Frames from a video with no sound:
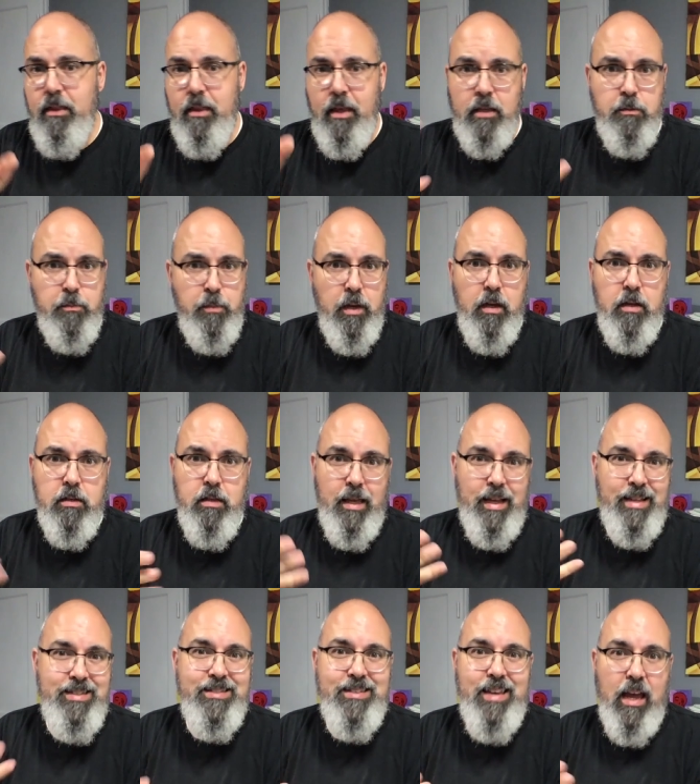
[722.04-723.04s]
that's because of
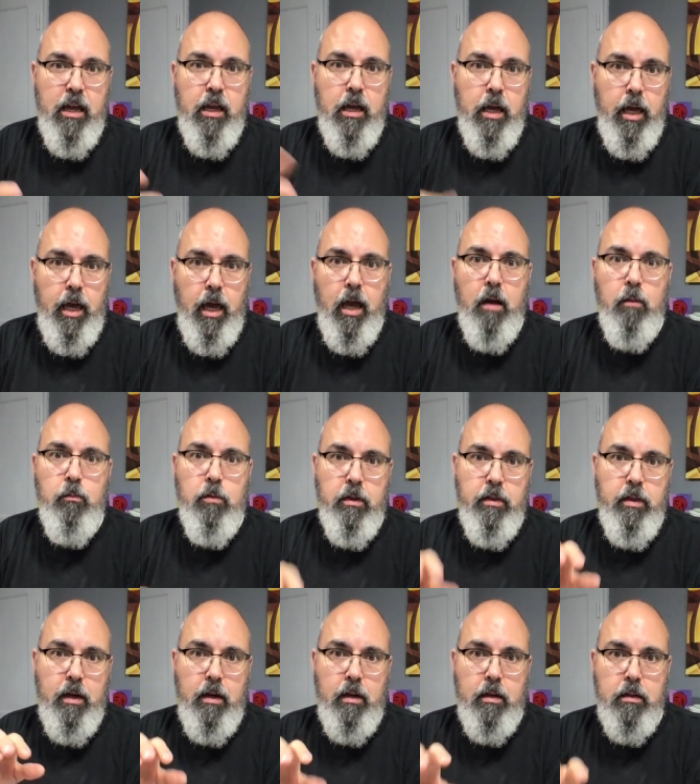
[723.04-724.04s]
that second camera,
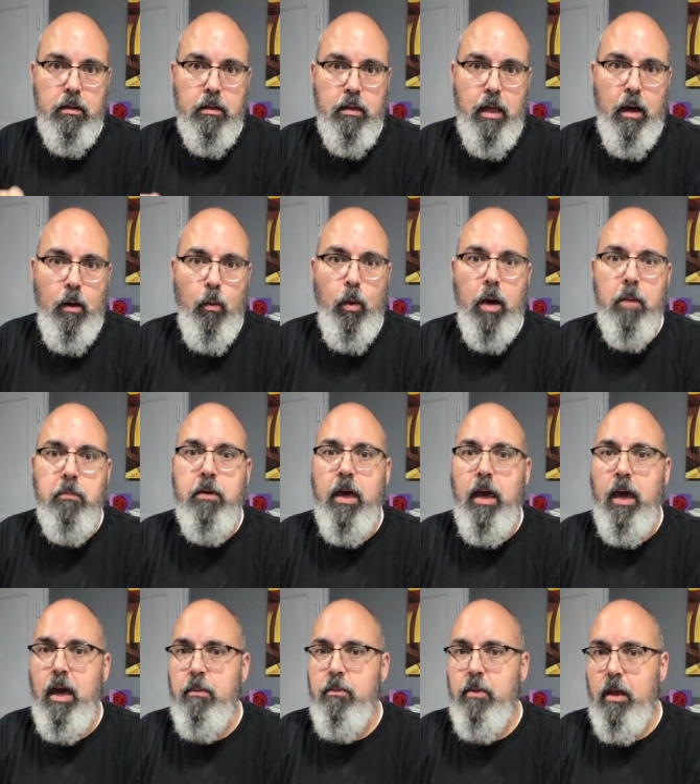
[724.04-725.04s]
that that
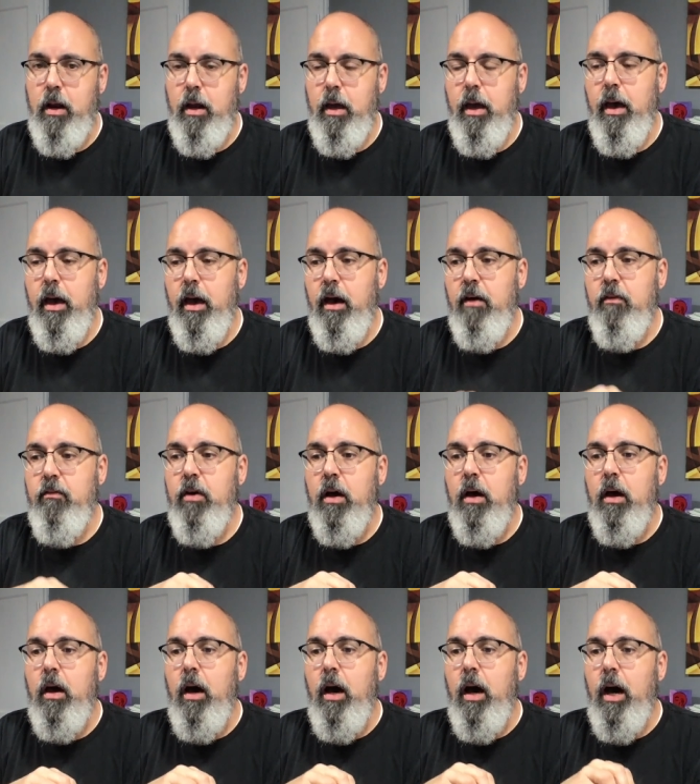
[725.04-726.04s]
webcam that I have.
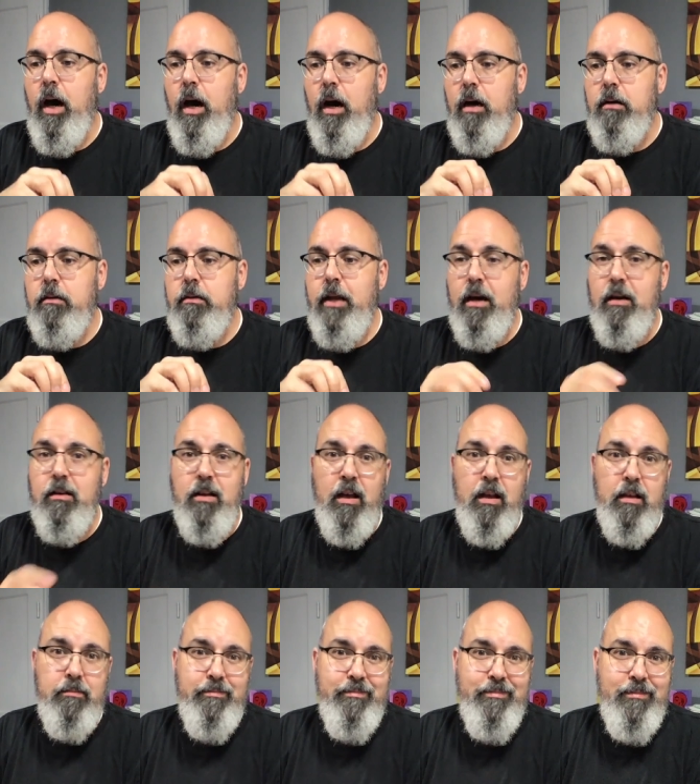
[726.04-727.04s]
Uh, now,
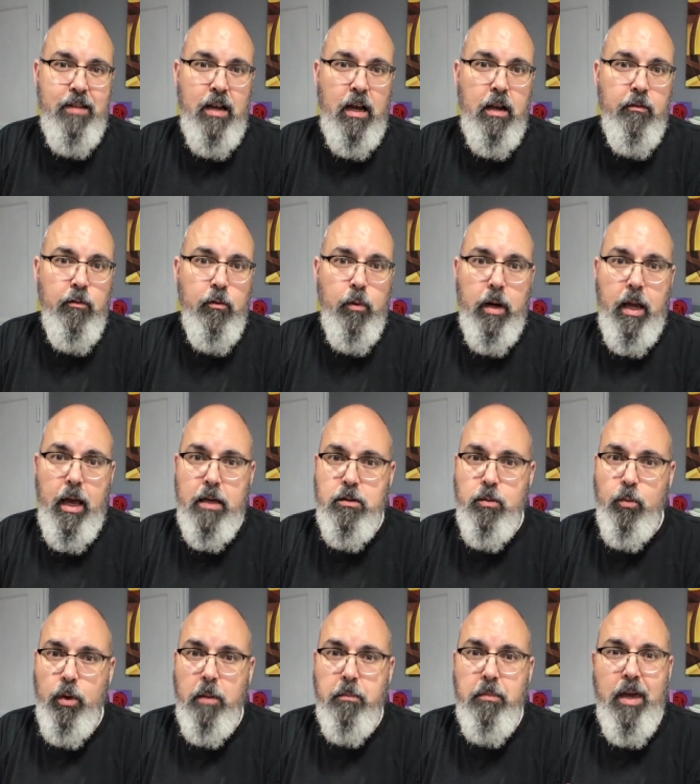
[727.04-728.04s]
not not everyone has a
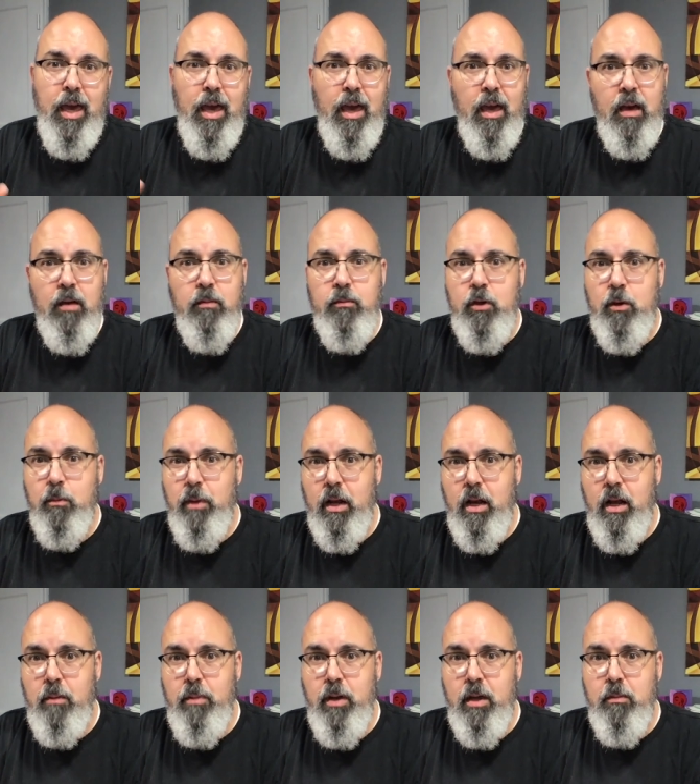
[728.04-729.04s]
webcam. You might
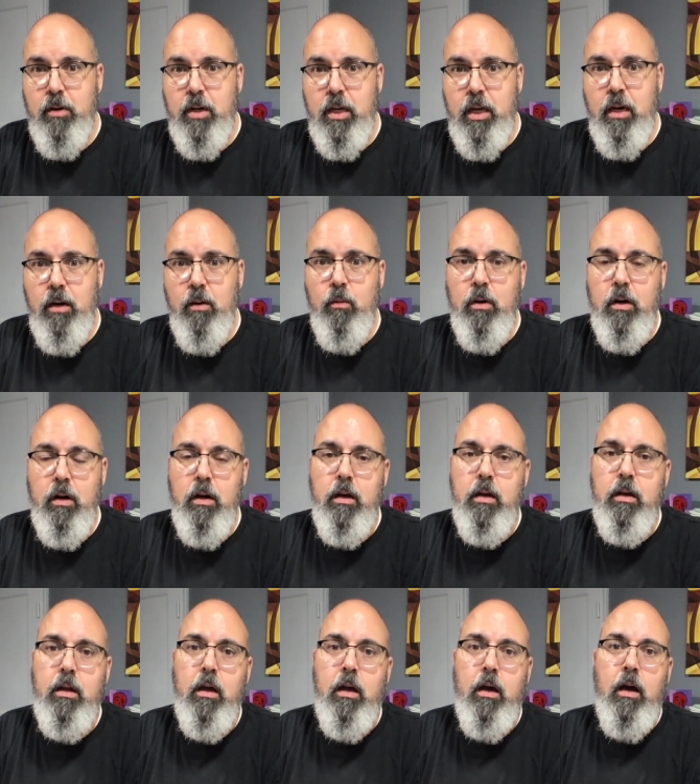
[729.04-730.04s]
not be able to get
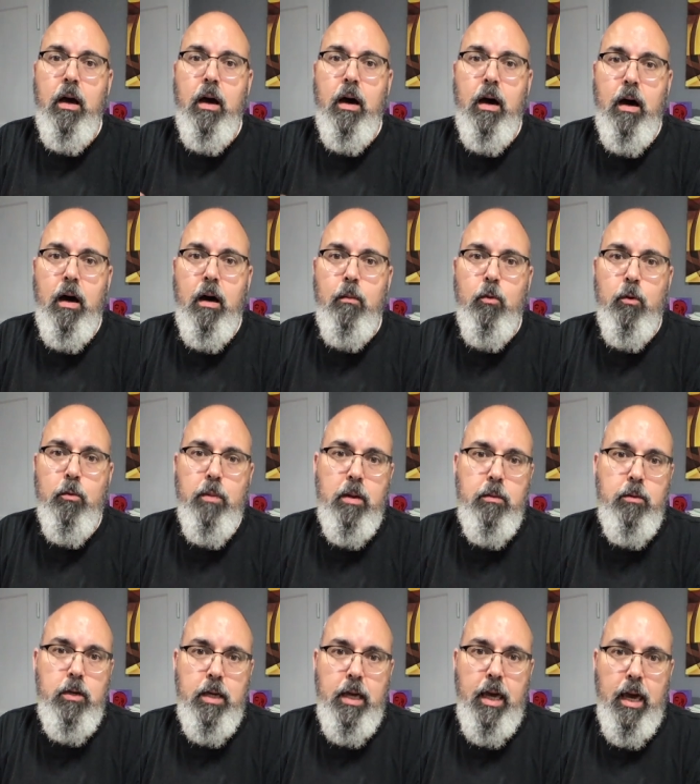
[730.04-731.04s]
one, um, or maybe
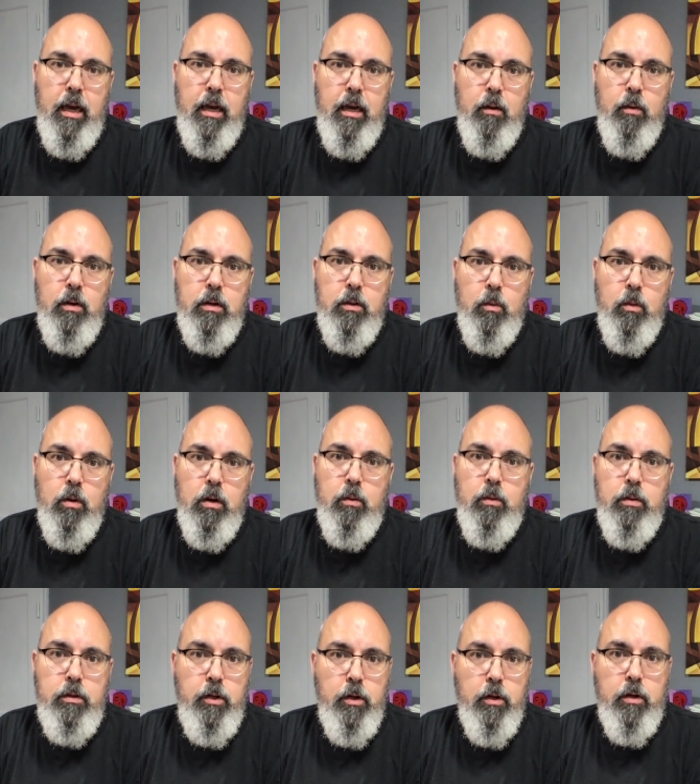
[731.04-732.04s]
you can't get one to work
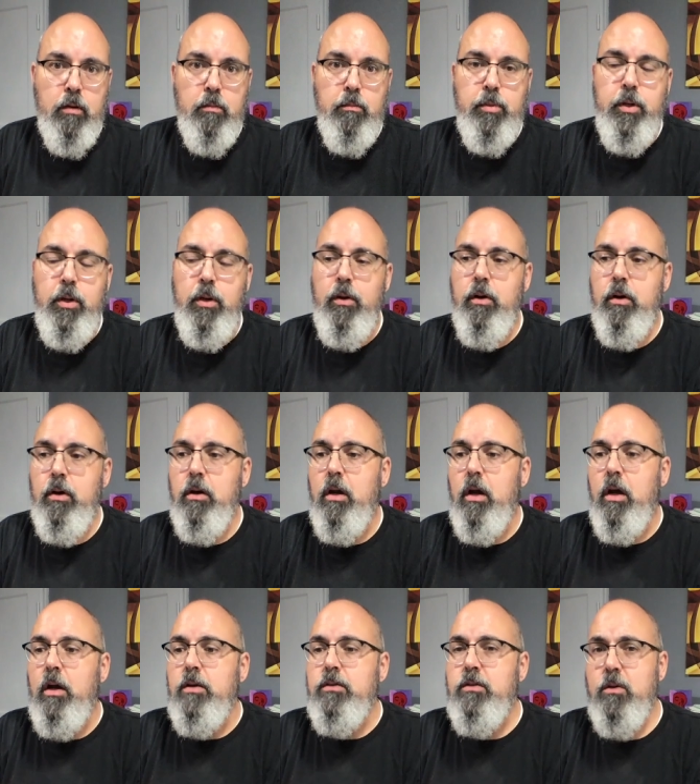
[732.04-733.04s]
with your computer.
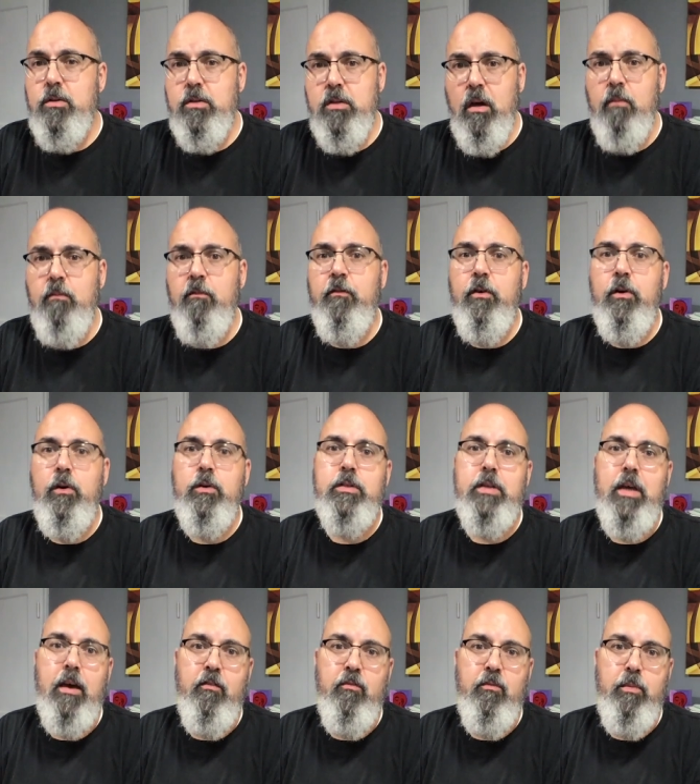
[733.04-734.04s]
So some folks
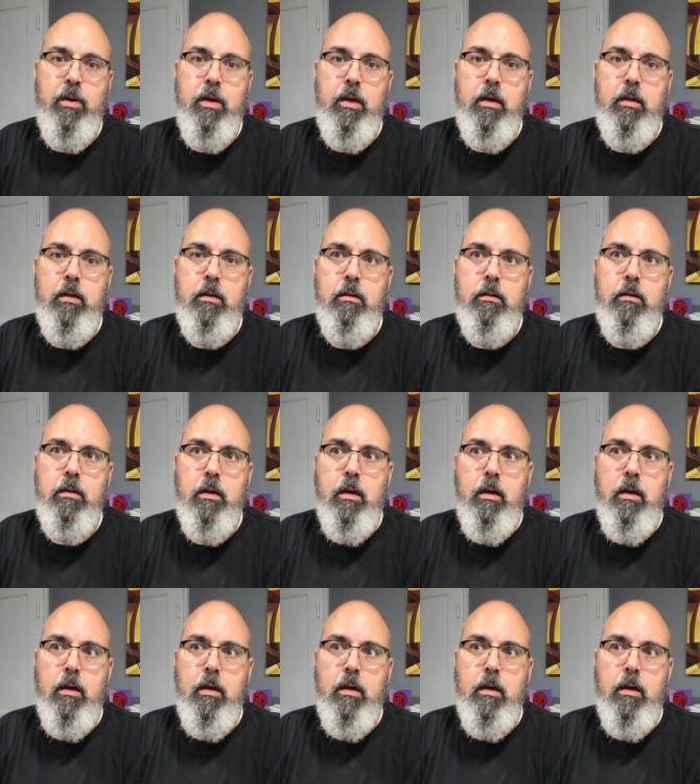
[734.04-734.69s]
have been